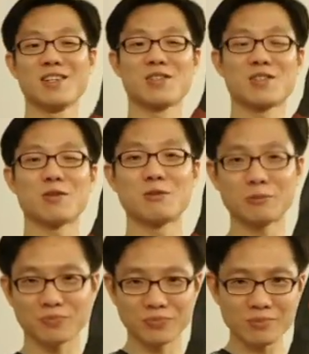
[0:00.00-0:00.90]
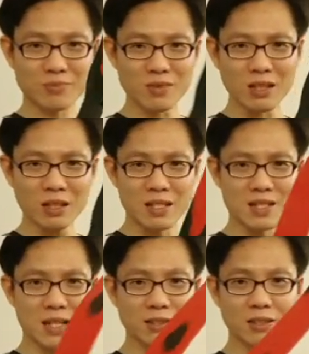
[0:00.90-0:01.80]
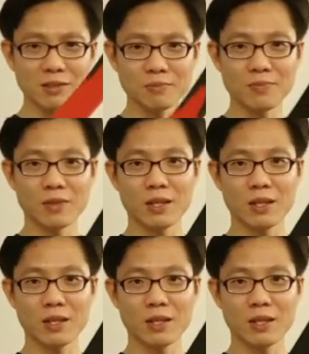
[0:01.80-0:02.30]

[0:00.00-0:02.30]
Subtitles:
So the Sultan,